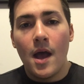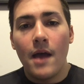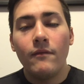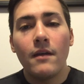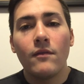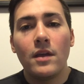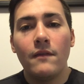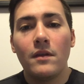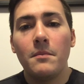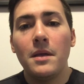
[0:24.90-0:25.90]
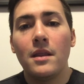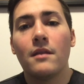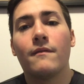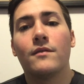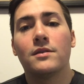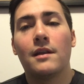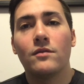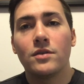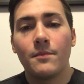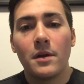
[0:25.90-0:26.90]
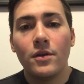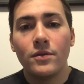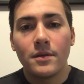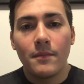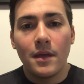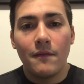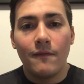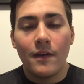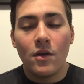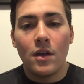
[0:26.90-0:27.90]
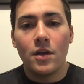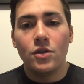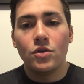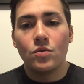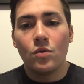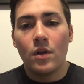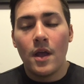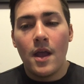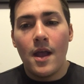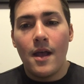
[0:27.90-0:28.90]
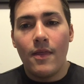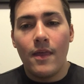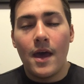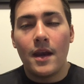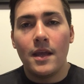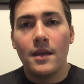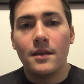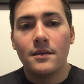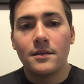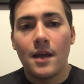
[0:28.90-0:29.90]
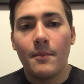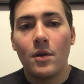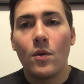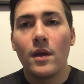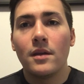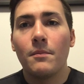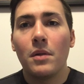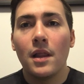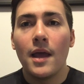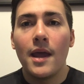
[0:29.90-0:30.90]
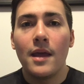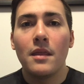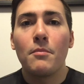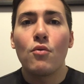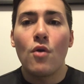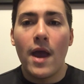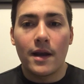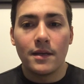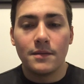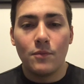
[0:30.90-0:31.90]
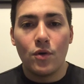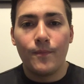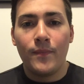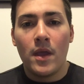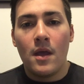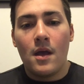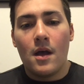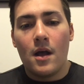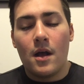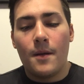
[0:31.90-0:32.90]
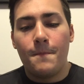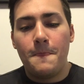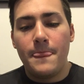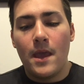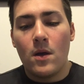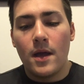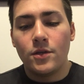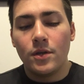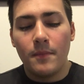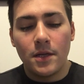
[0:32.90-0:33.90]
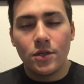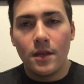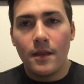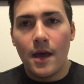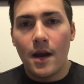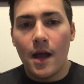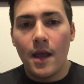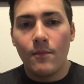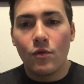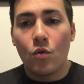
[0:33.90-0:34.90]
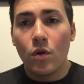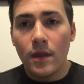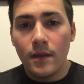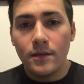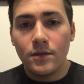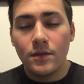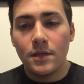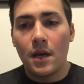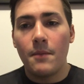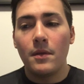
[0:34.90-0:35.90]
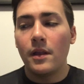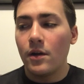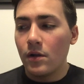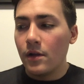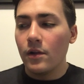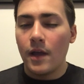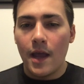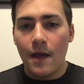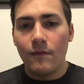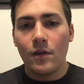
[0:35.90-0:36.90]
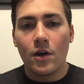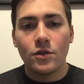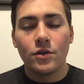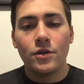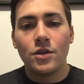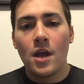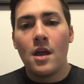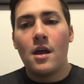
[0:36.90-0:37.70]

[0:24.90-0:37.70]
I've never even beaten the first level, so I'm going to do something very unusual. And that is I'm going to play the practice mode. Now, I should mention that I am recording these using an emulator. Clearly, I have the cartridge.